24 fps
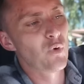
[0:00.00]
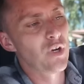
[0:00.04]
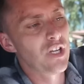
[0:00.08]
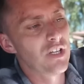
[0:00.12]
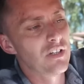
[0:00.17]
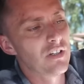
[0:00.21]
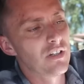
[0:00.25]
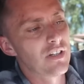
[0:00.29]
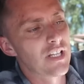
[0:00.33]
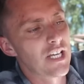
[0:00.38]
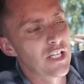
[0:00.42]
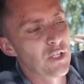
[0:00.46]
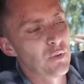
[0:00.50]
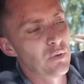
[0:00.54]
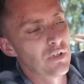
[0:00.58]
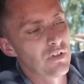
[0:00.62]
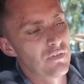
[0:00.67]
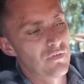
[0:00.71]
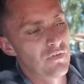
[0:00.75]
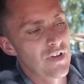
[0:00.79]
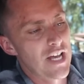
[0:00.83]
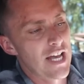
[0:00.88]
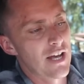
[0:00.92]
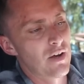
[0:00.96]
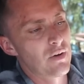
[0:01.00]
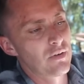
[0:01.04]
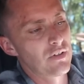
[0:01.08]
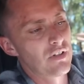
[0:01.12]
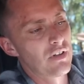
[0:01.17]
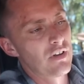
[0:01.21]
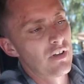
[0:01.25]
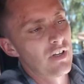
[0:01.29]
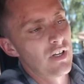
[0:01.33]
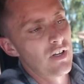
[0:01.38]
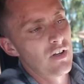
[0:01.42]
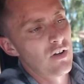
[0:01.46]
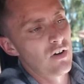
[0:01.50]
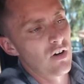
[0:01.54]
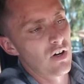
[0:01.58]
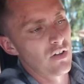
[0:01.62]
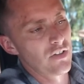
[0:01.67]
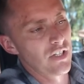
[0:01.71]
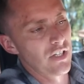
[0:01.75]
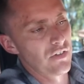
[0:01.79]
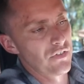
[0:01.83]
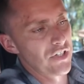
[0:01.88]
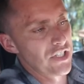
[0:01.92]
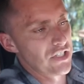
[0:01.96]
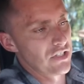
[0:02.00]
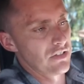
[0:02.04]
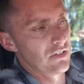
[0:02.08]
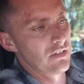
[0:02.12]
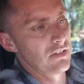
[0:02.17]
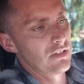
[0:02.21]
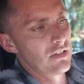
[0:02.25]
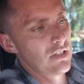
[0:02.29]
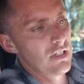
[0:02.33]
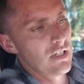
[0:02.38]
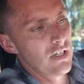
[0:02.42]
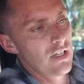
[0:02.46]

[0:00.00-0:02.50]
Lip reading: wheel that you would have found on the original.